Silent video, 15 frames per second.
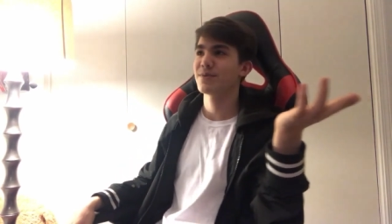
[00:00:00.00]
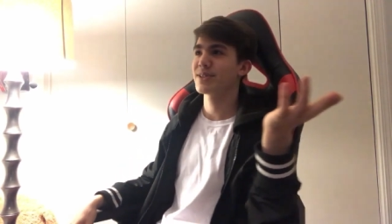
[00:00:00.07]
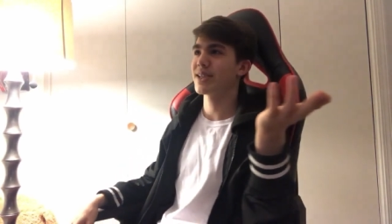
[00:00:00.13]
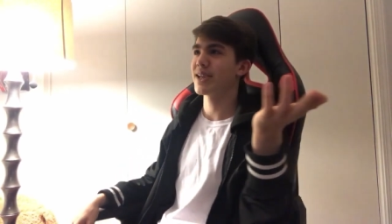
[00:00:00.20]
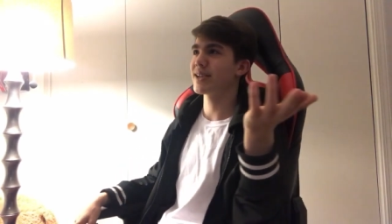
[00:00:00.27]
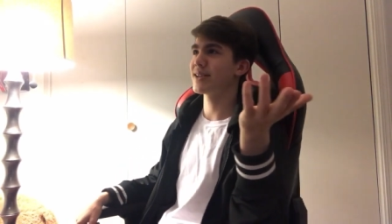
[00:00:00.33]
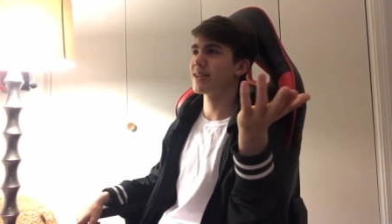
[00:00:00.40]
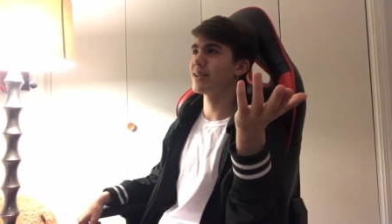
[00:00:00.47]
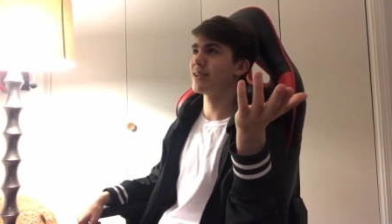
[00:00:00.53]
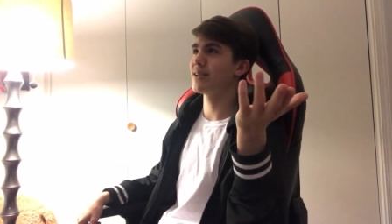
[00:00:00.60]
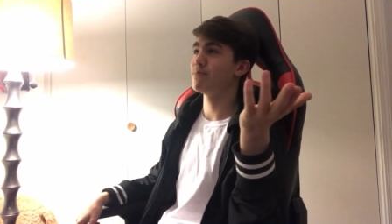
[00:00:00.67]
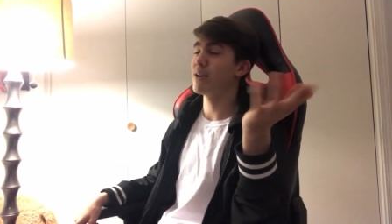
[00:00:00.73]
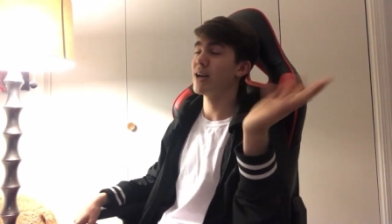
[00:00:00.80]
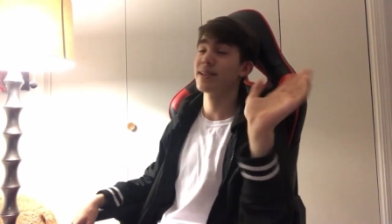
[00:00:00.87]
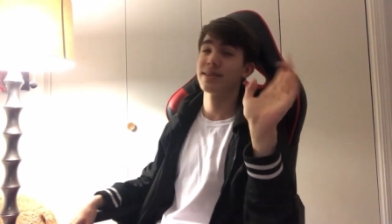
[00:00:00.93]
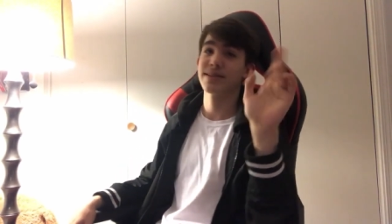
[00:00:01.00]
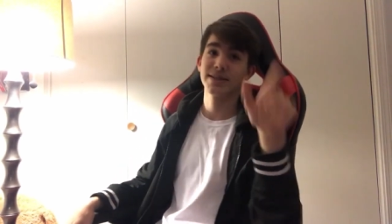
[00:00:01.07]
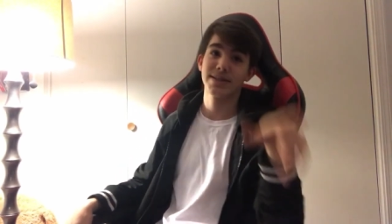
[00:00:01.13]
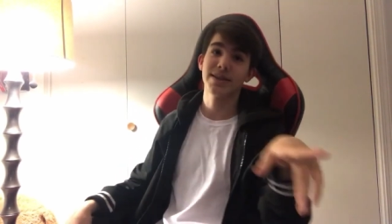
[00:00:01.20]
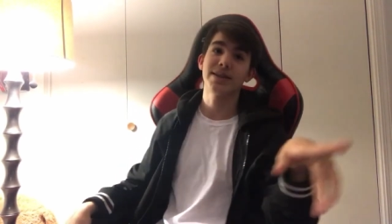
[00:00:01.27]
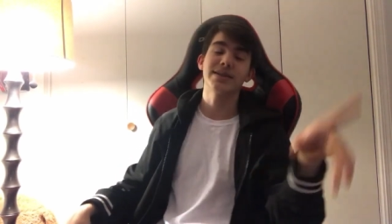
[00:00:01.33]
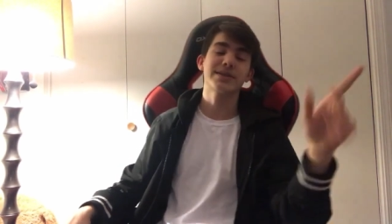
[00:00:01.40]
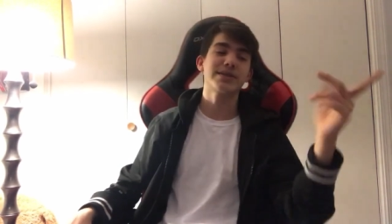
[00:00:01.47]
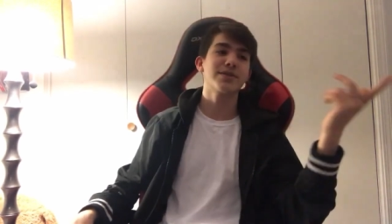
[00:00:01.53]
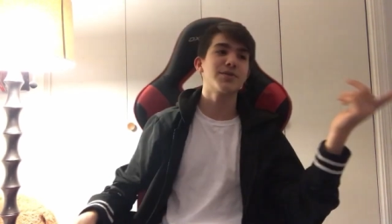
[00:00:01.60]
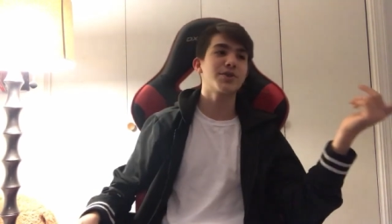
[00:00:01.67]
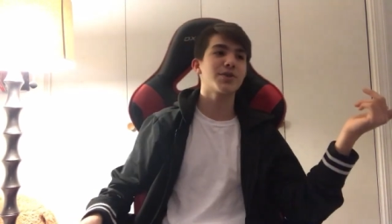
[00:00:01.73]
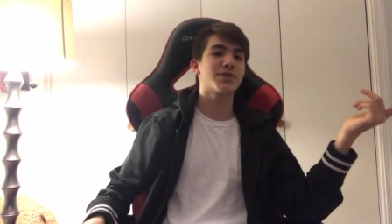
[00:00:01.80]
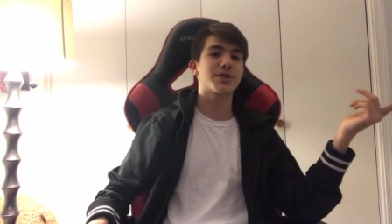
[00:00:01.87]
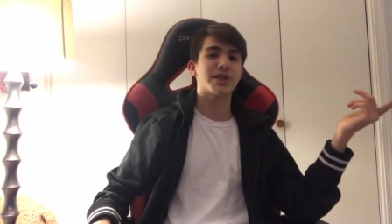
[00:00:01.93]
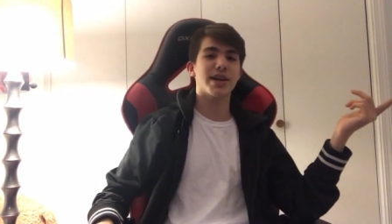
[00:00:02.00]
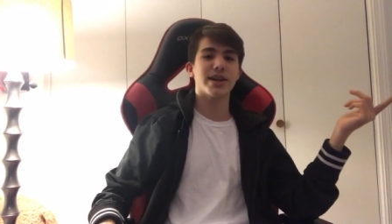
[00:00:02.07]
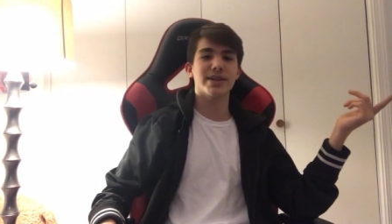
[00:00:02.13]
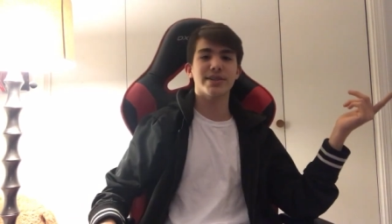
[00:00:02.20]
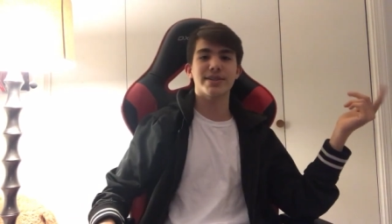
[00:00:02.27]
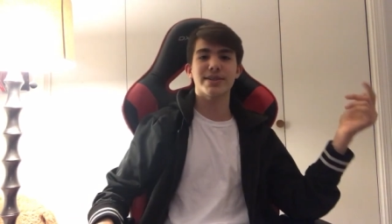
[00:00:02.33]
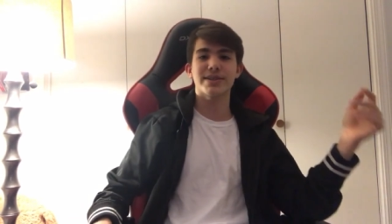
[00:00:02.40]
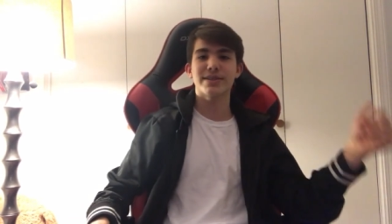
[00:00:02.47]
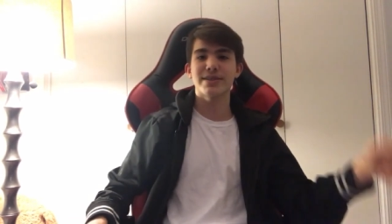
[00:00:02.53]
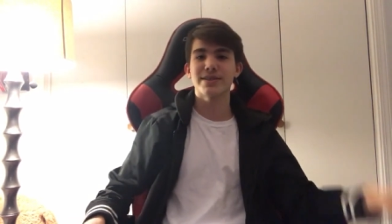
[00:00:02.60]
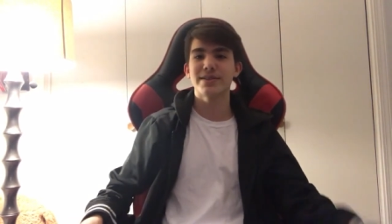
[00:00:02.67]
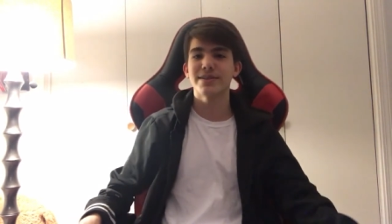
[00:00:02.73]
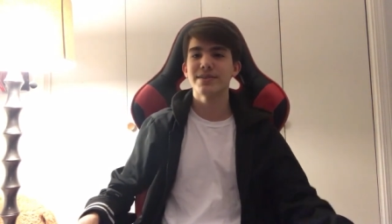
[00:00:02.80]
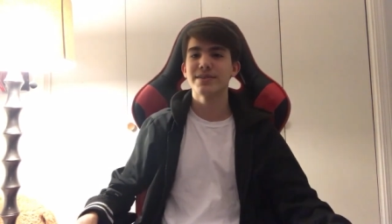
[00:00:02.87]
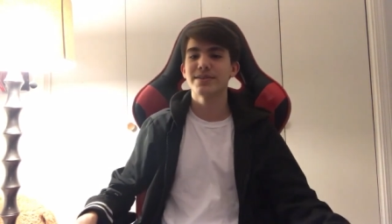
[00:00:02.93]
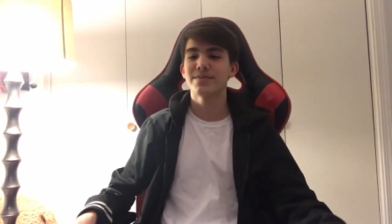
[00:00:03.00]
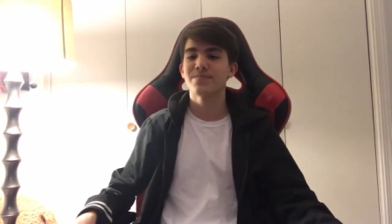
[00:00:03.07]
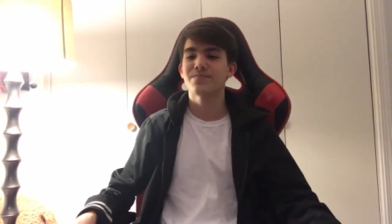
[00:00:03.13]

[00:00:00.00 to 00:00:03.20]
Uh, we'll take uh, math sucks, so we'll go science. Okay.